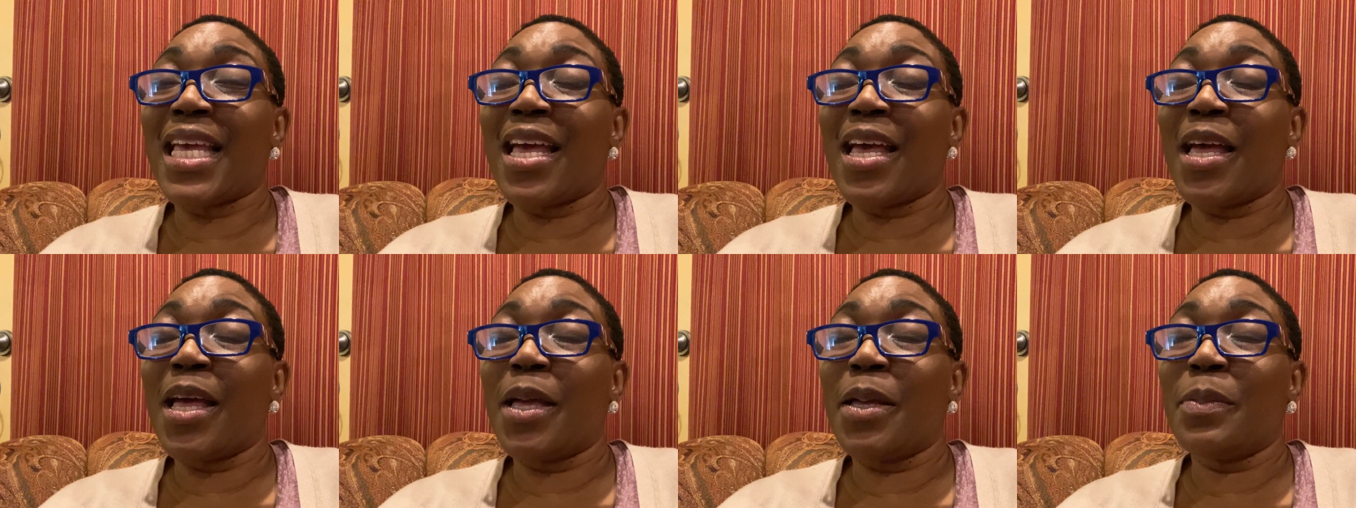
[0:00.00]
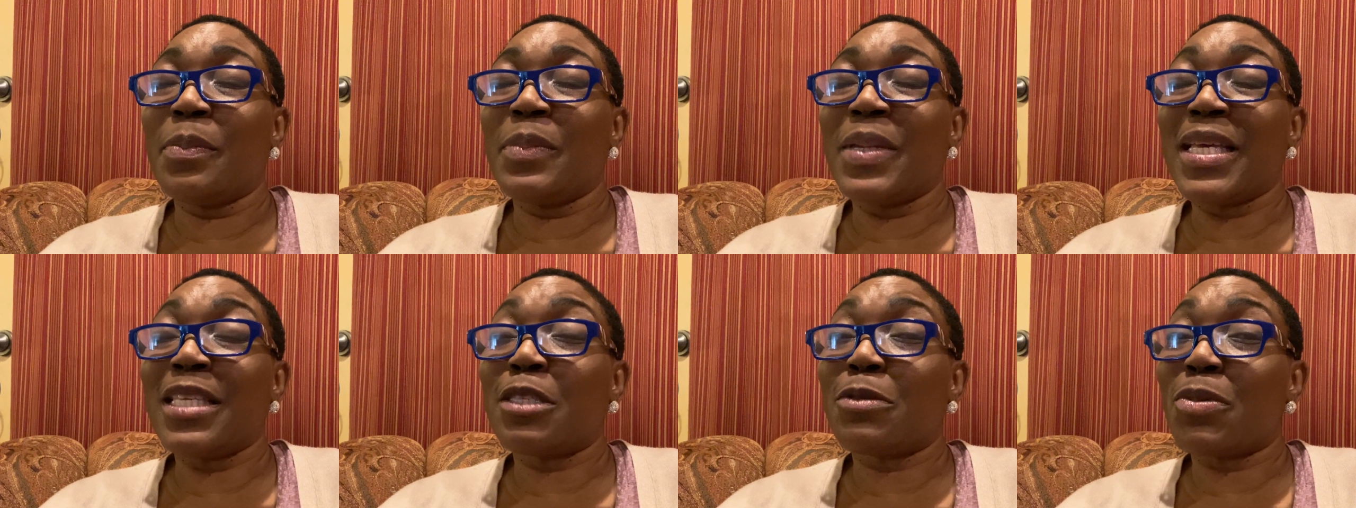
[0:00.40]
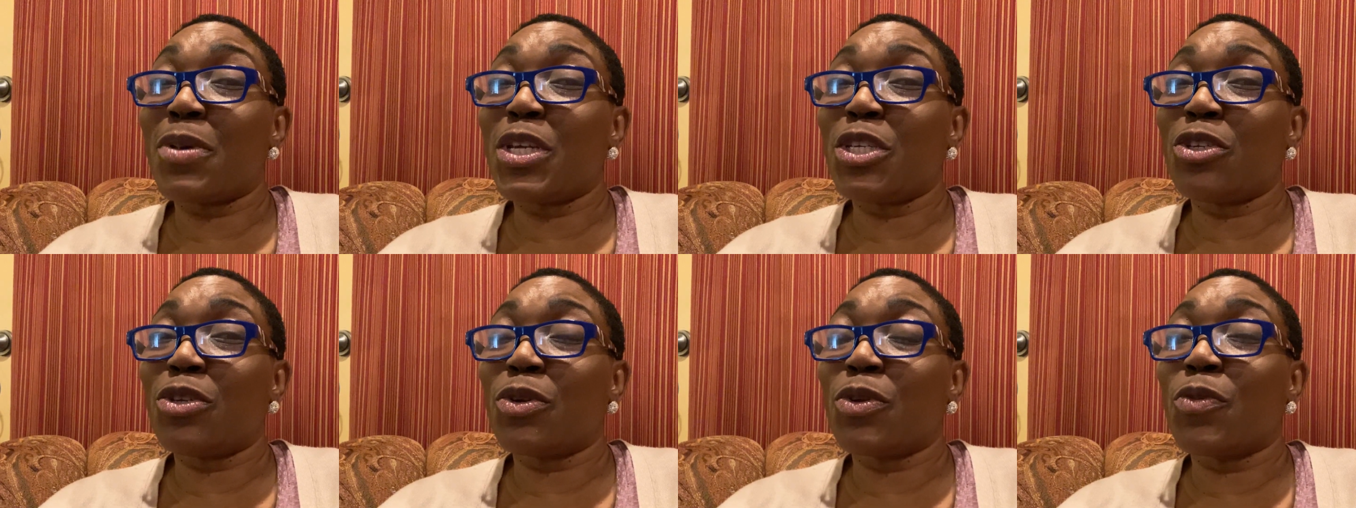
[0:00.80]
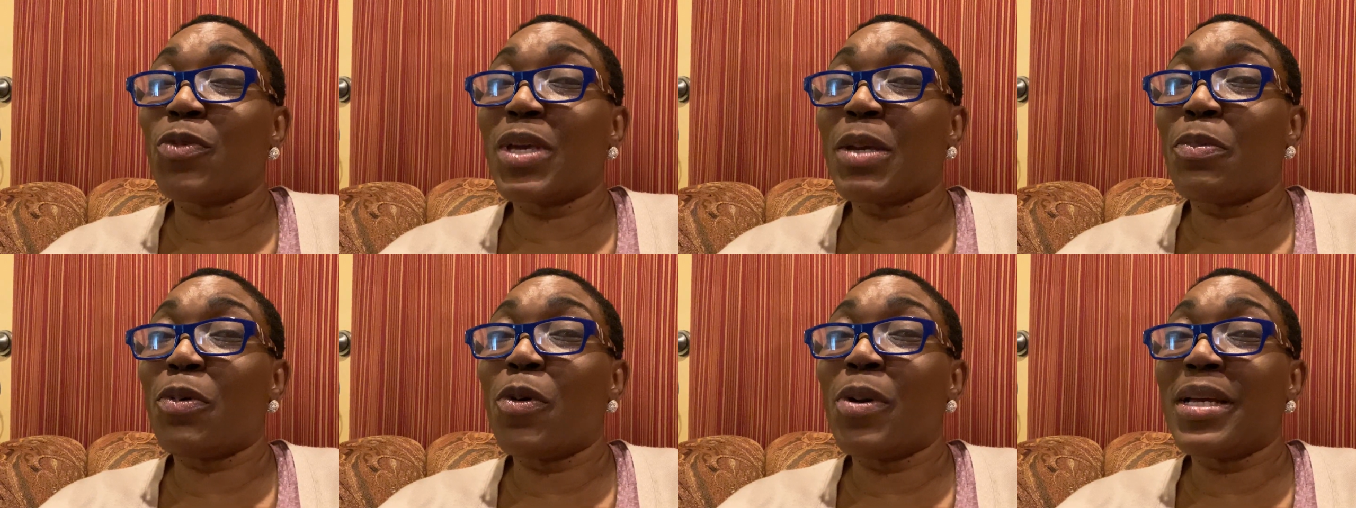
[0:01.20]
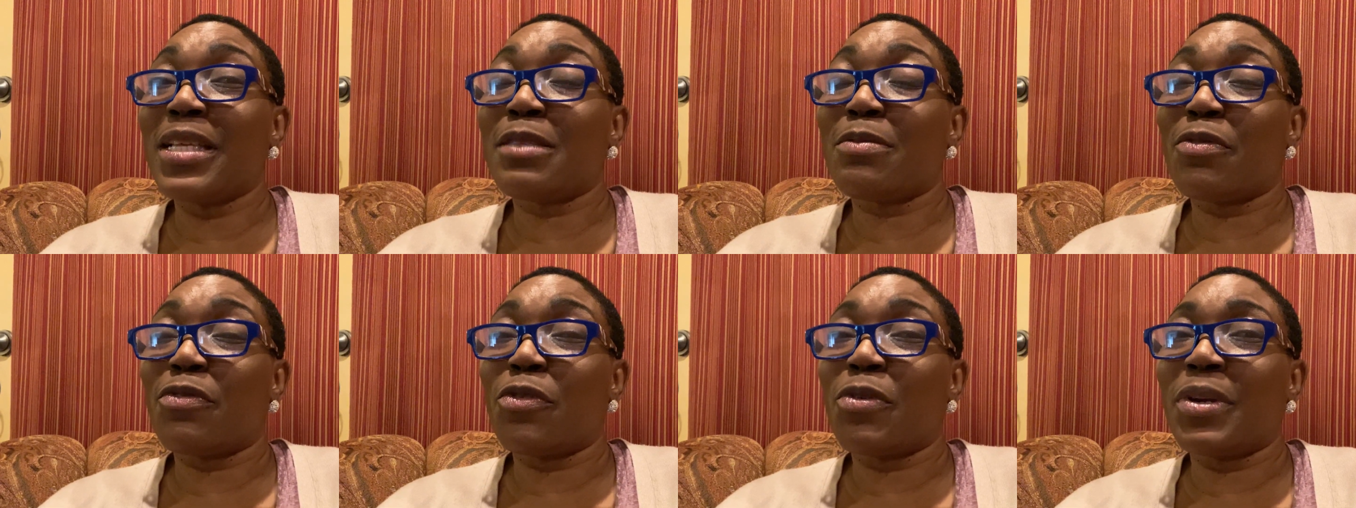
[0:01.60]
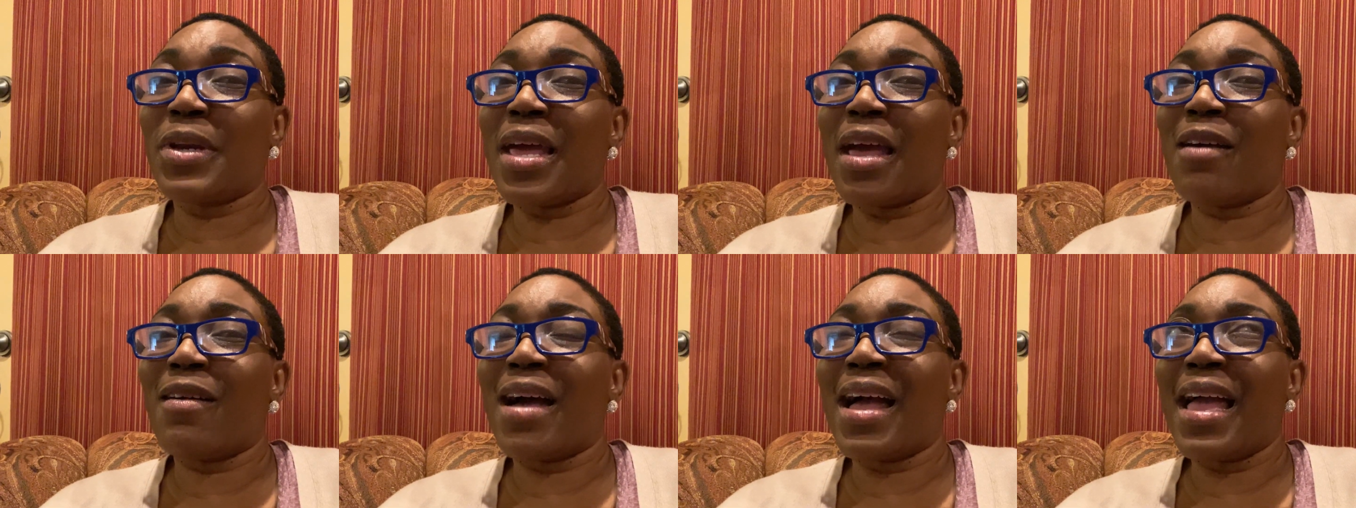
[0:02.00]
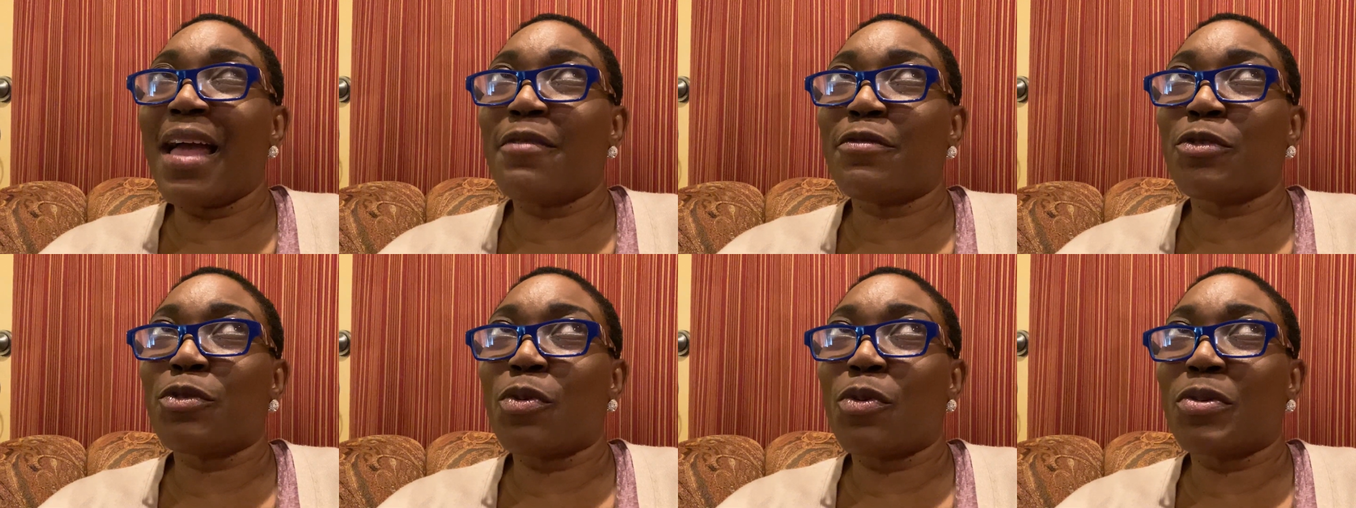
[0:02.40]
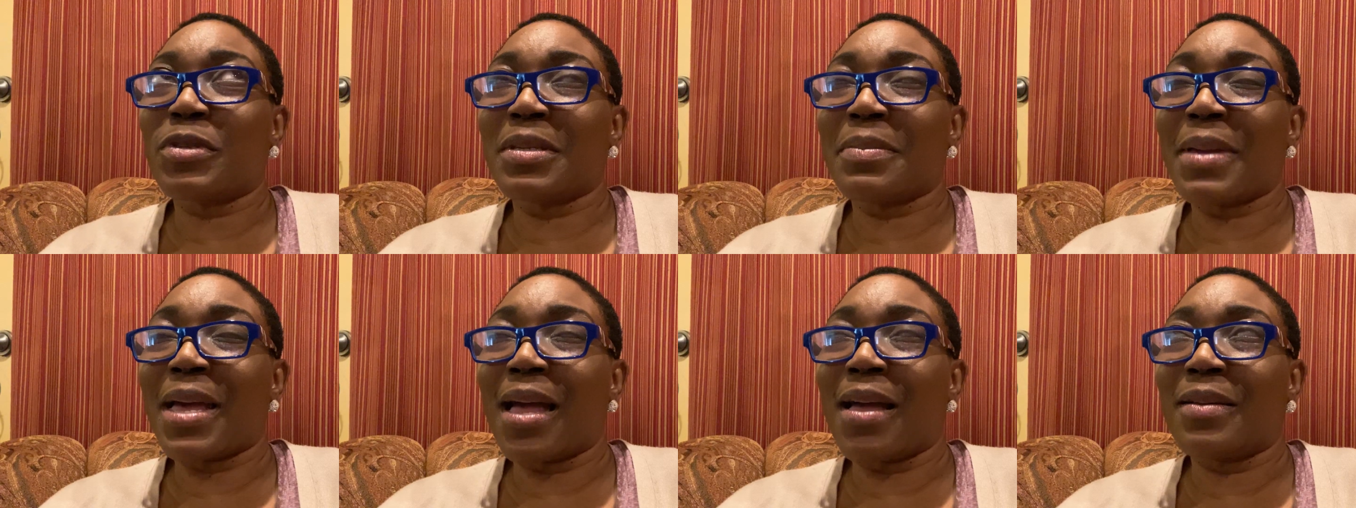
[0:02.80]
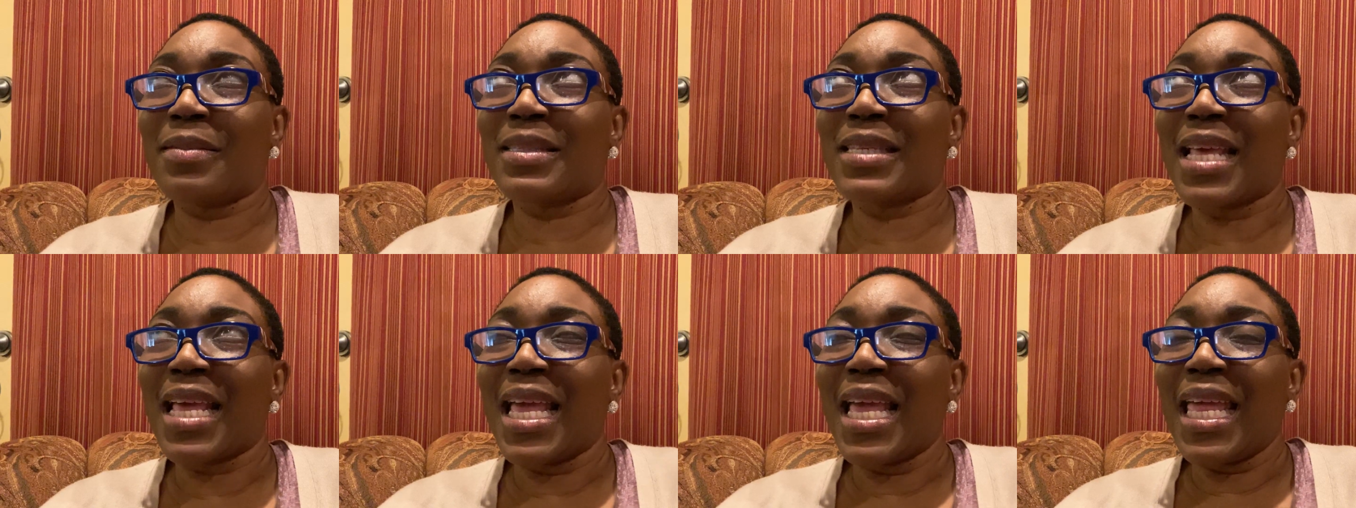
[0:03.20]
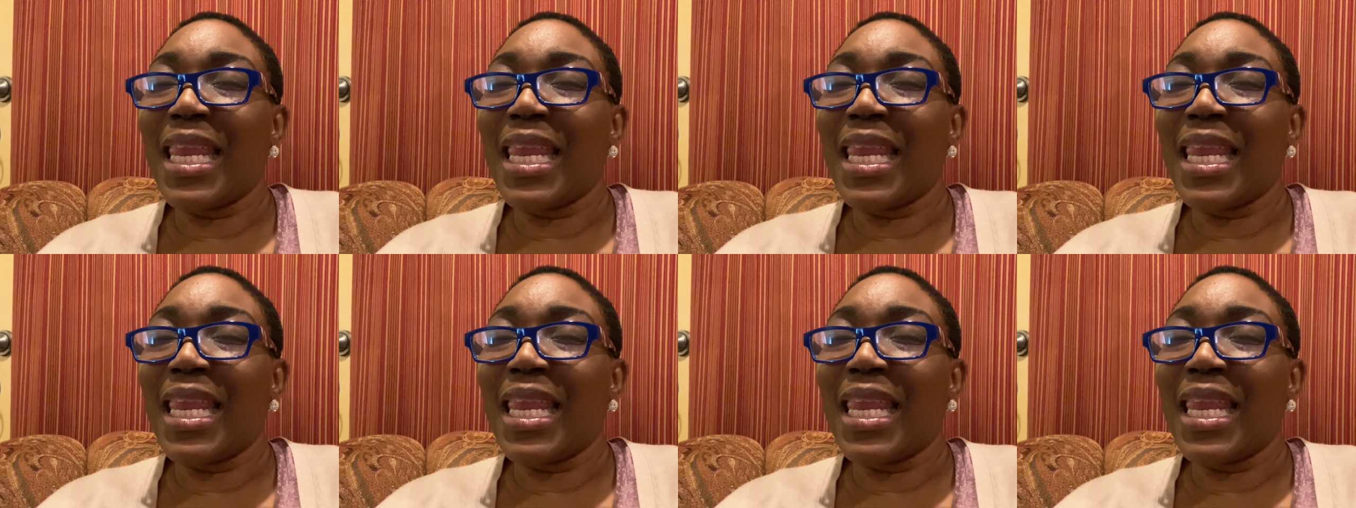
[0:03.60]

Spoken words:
inspirational cookie points before now, I have talked about,